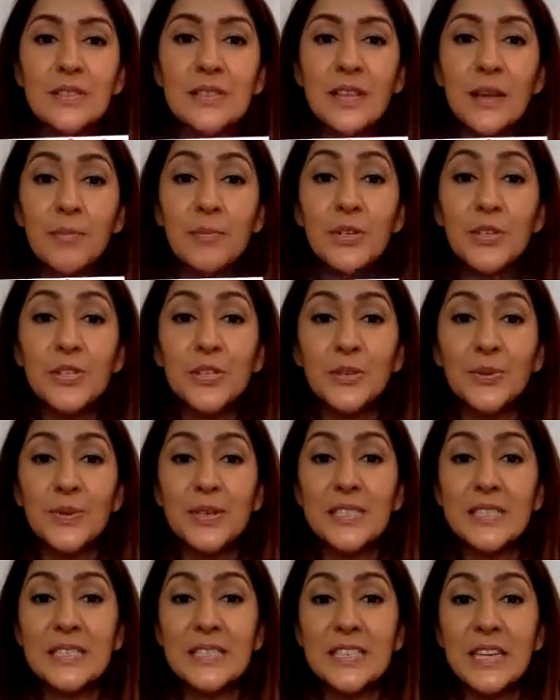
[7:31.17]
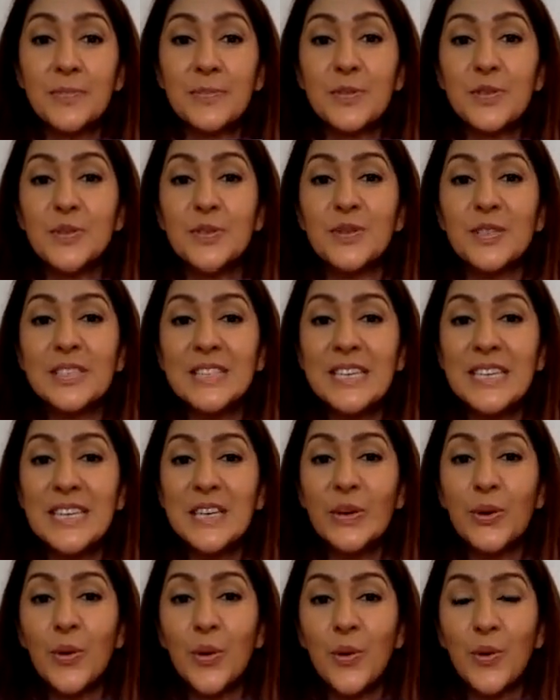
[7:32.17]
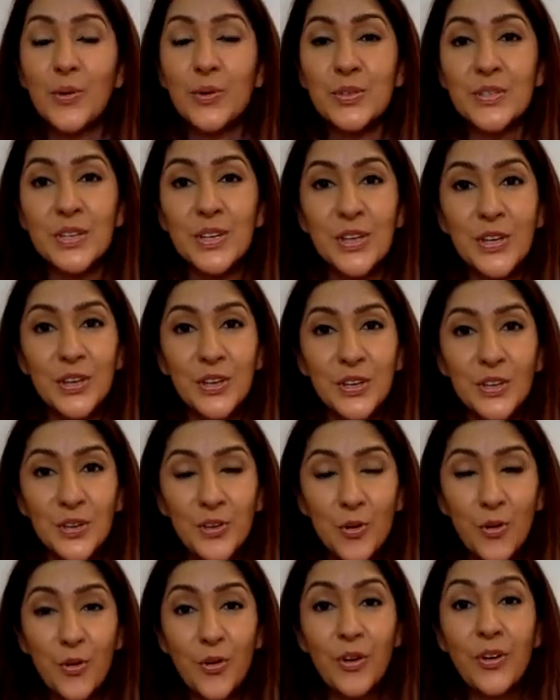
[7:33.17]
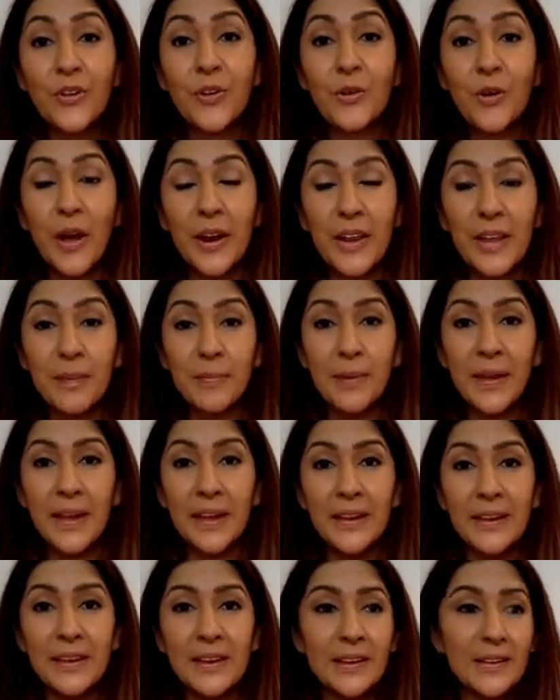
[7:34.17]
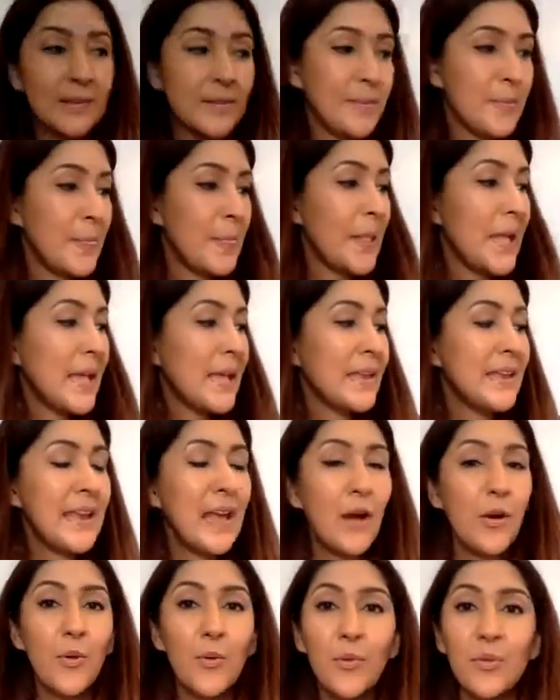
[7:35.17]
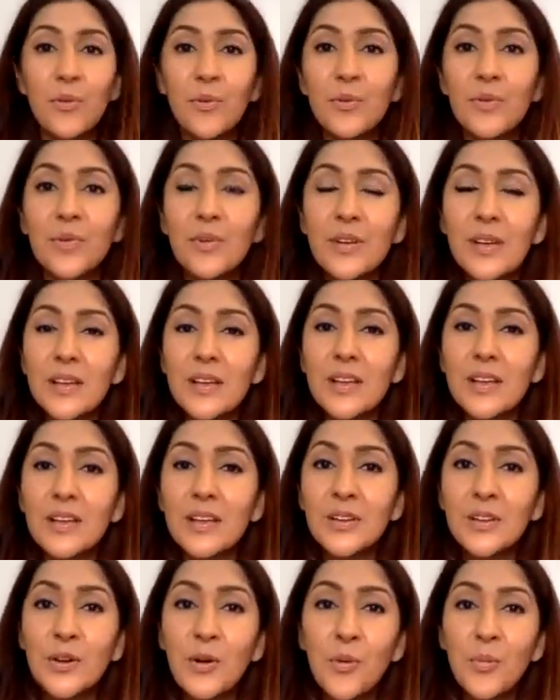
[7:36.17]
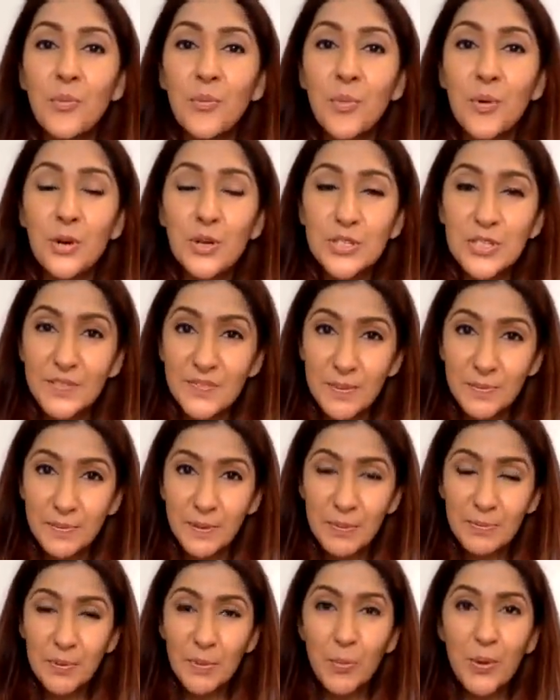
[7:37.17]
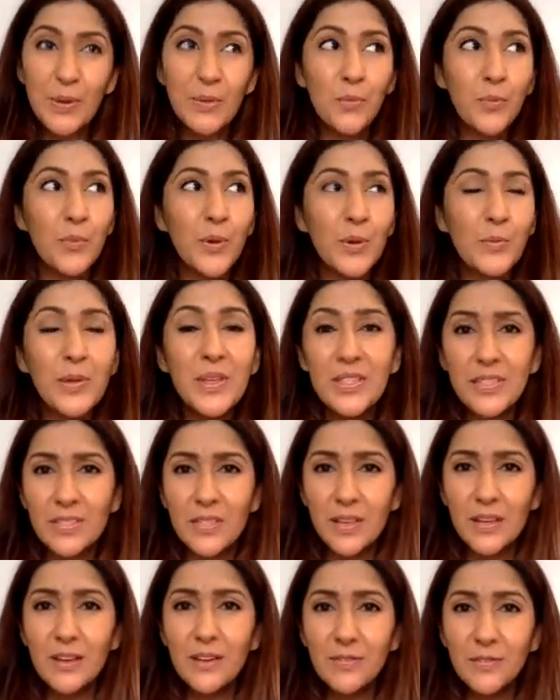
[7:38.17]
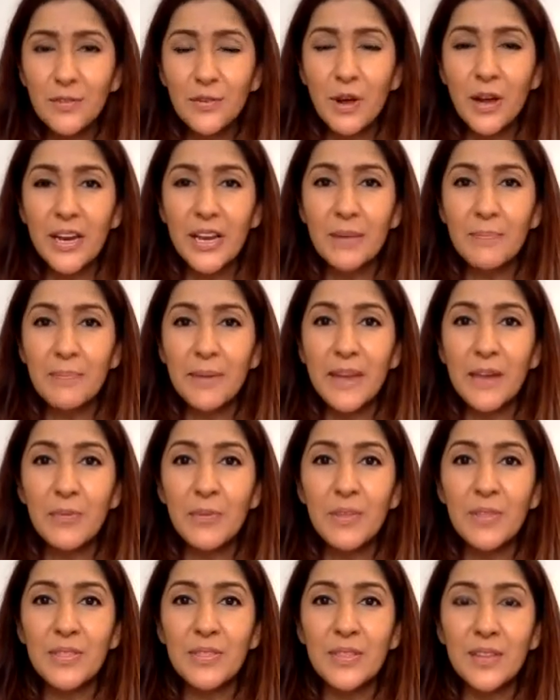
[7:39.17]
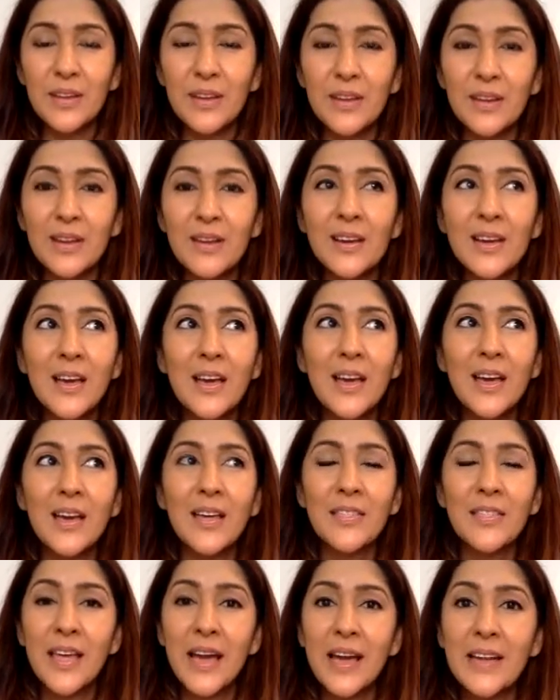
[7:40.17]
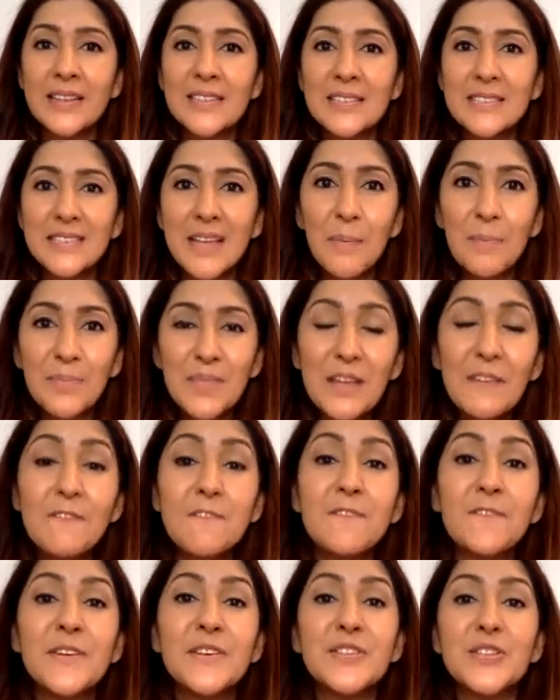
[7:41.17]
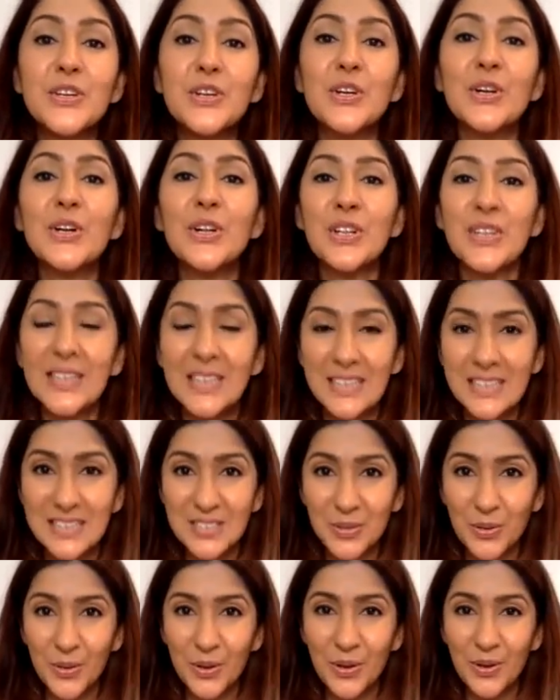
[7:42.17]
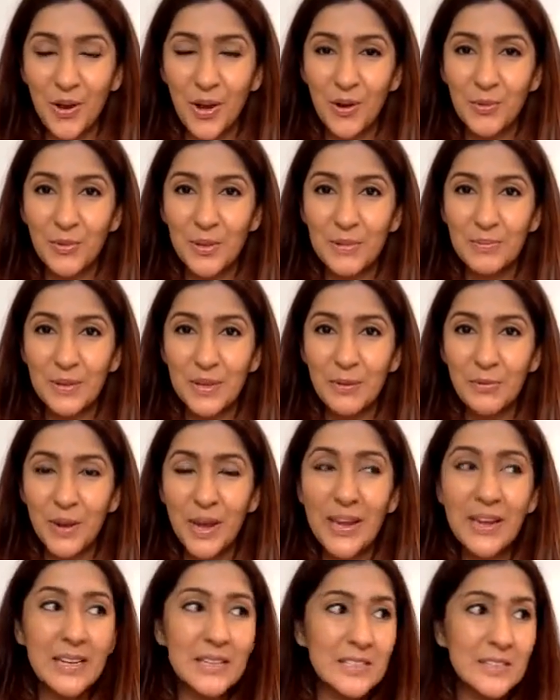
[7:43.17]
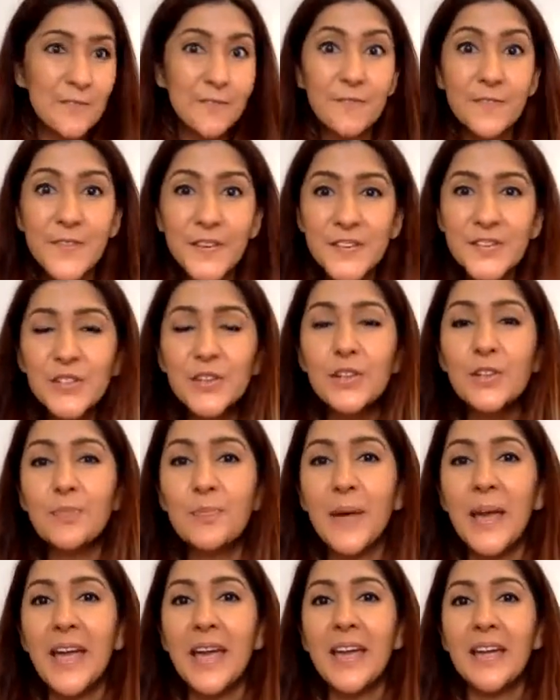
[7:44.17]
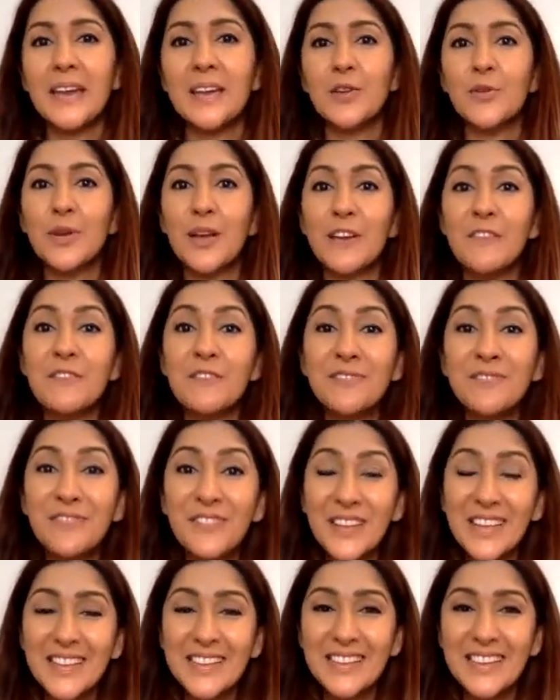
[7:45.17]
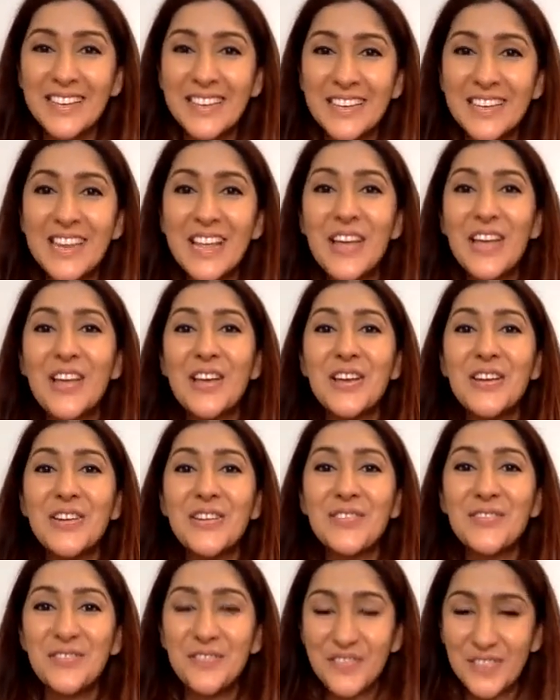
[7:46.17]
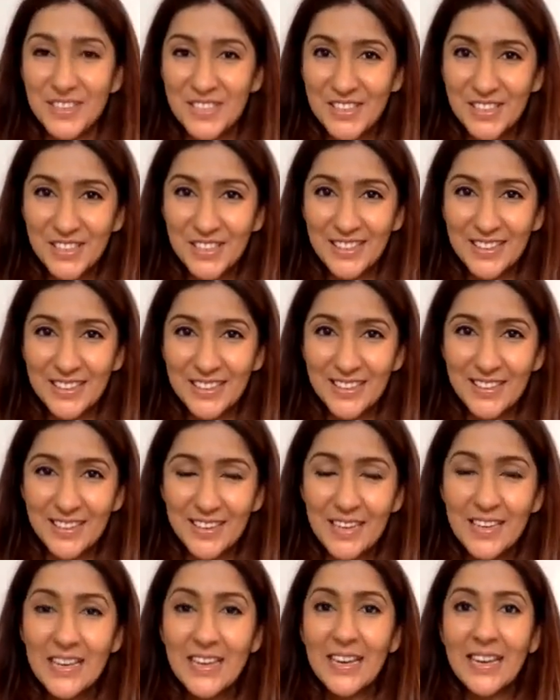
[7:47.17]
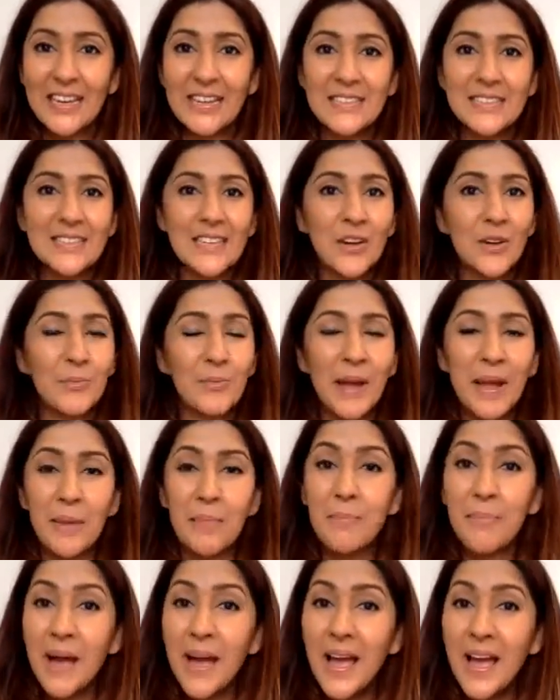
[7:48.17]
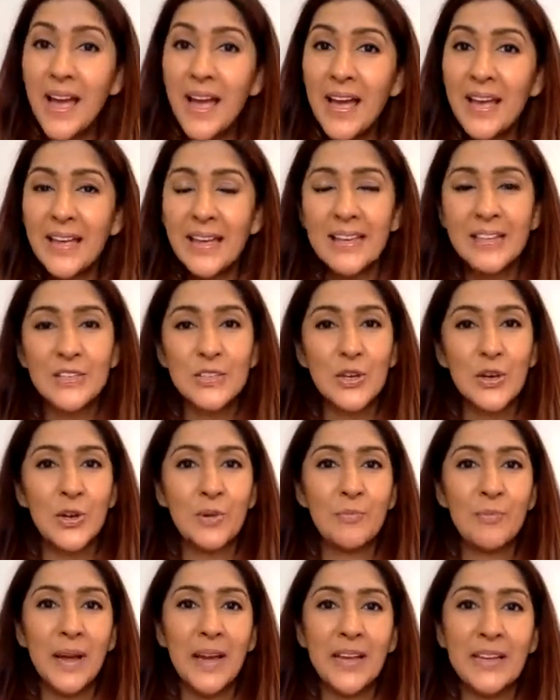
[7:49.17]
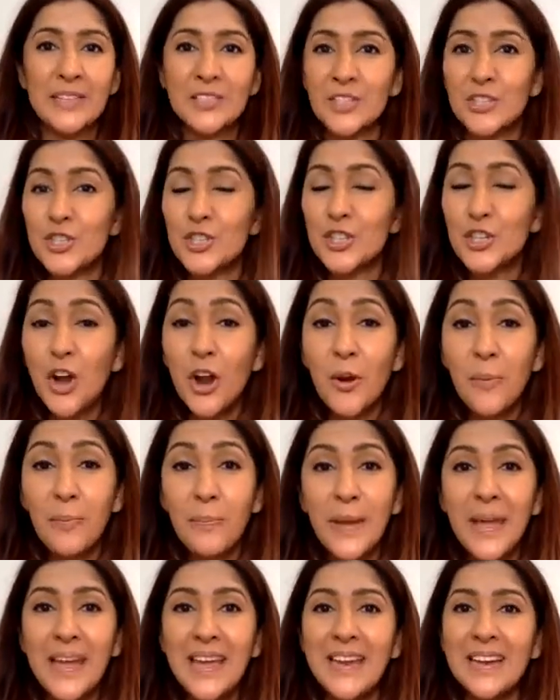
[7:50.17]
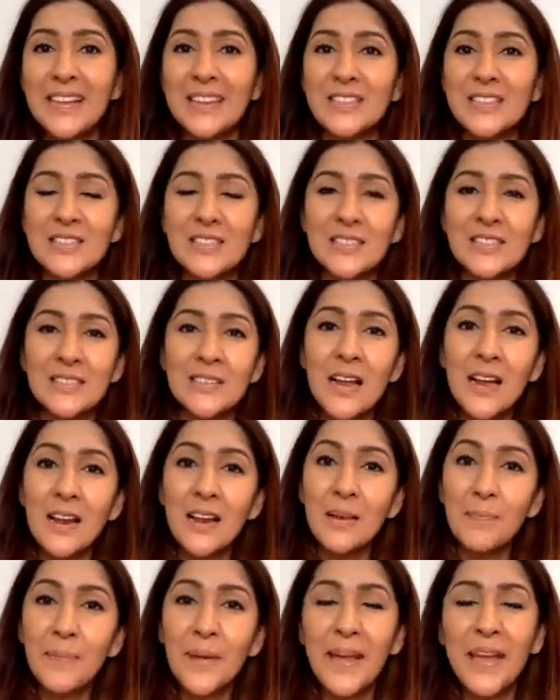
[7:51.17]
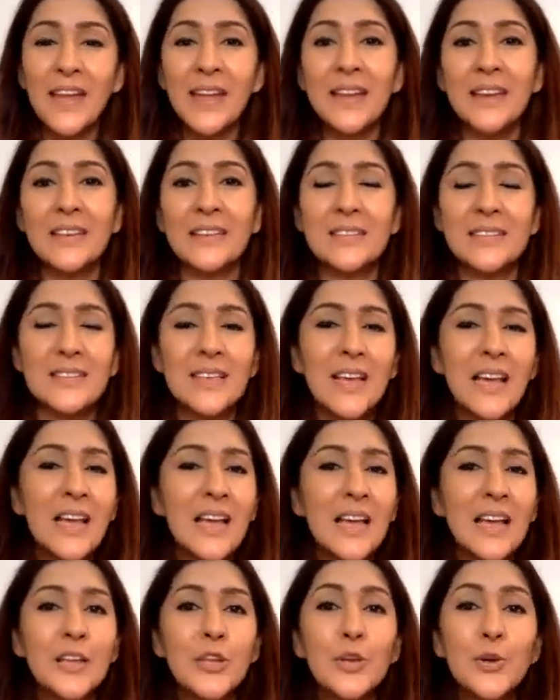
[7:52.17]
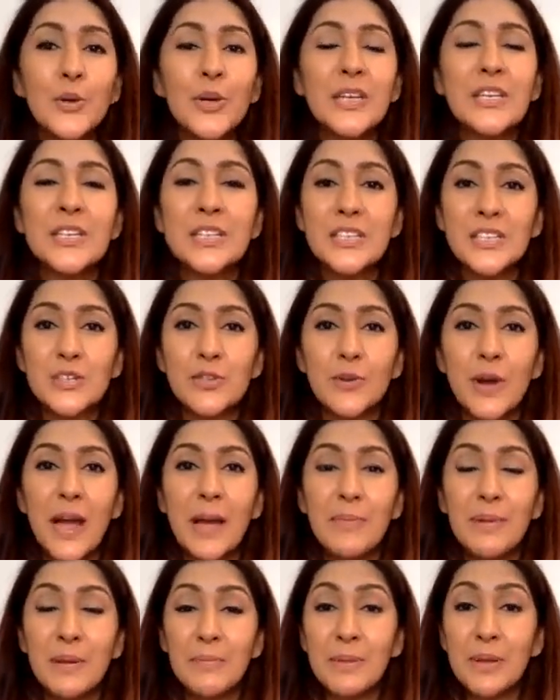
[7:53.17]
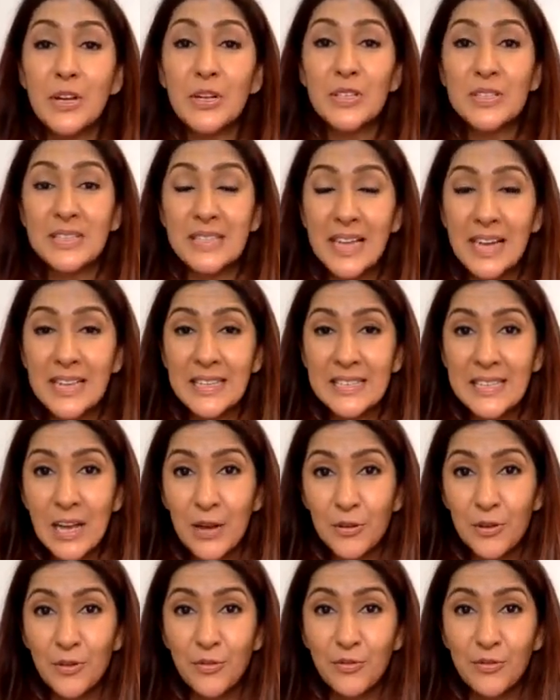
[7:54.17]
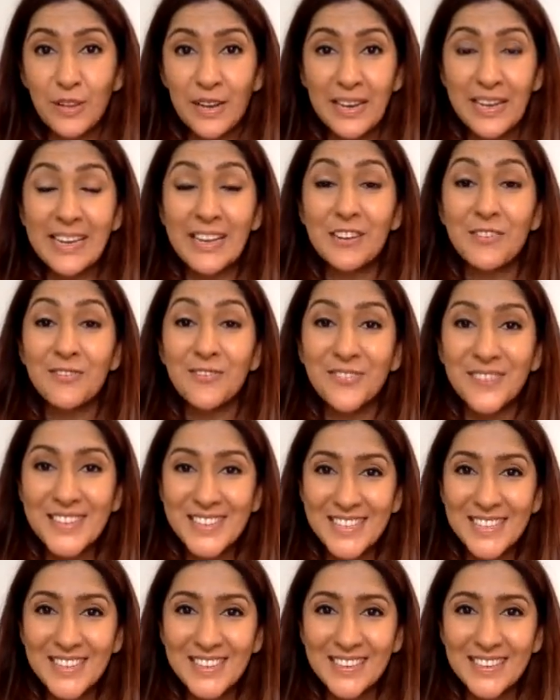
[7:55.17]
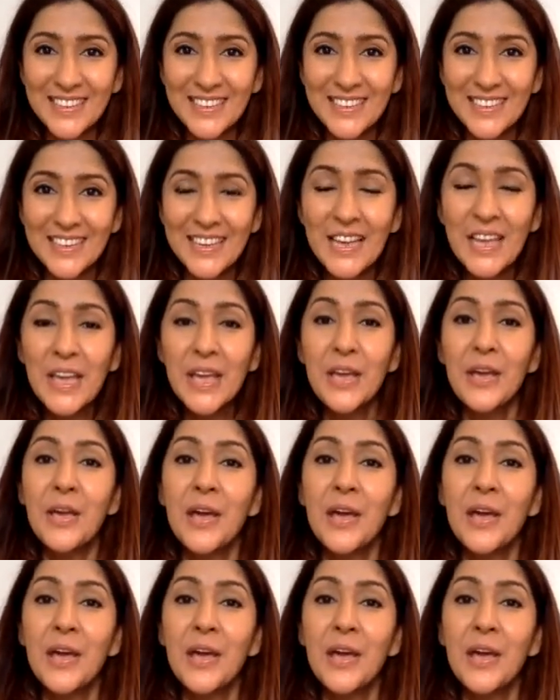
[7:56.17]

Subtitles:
Number 2 is tips to decode your chronic pain. Now, you know, most of the people, when we think of chronic pain, we think that something physical is going on with me, right? It's a physical pain. You can feel it physically. It's on my back, it's a sharp pain, it's a dull pain, you can describe it because that's how you're feeling it physically.